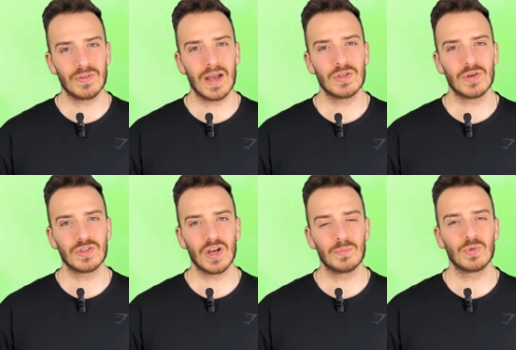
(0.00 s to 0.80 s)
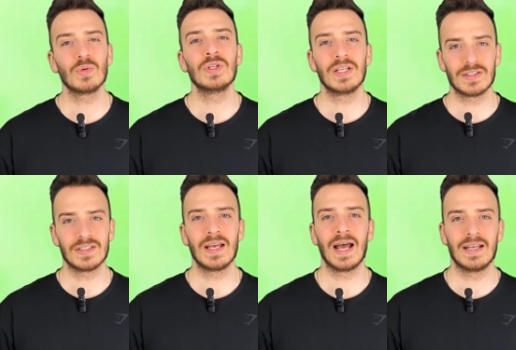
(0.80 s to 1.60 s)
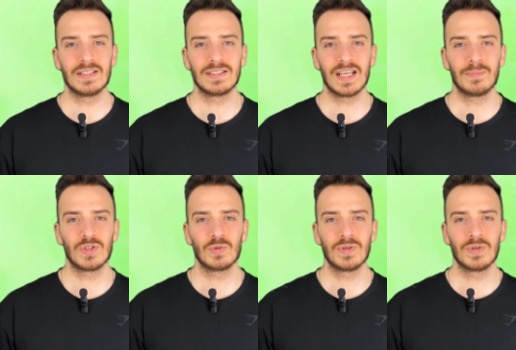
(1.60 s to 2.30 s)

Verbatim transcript: factors are proteins that act as chemical